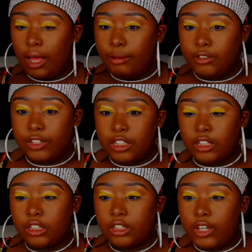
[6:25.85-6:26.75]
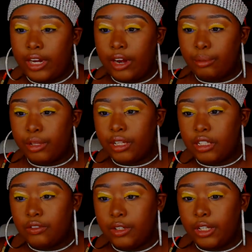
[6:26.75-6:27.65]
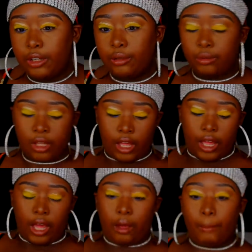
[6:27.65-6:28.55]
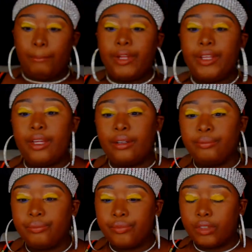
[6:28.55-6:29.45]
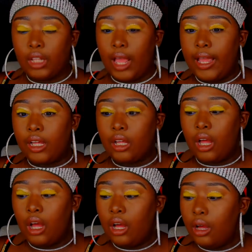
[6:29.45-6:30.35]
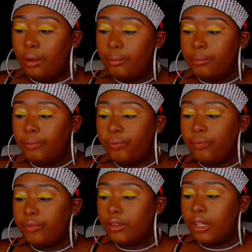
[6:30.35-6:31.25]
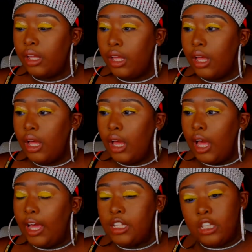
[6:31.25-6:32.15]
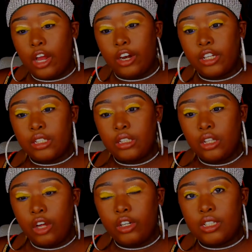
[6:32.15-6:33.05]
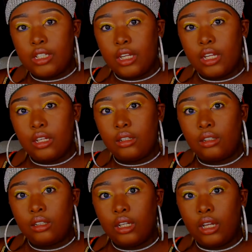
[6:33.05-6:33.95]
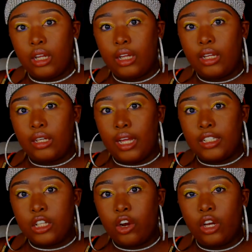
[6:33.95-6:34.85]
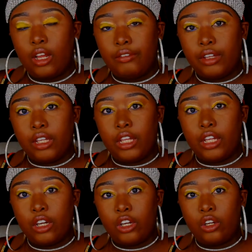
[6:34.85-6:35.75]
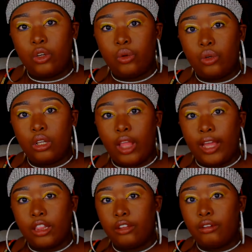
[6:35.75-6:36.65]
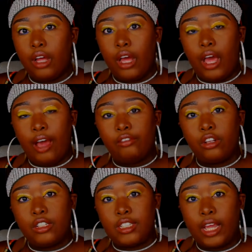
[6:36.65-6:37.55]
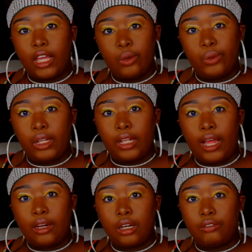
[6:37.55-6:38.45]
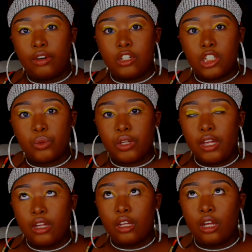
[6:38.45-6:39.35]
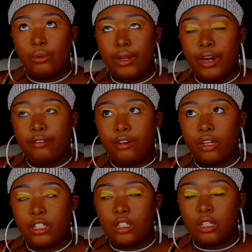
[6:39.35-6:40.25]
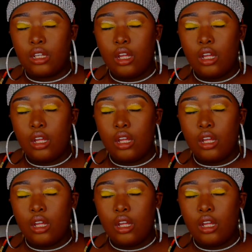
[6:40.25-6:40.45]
was rushing to try to hurry and get this video out. But yeah, like, I started noticing and I started loving keto like after the 2nd week, like the 1st week or whatever, because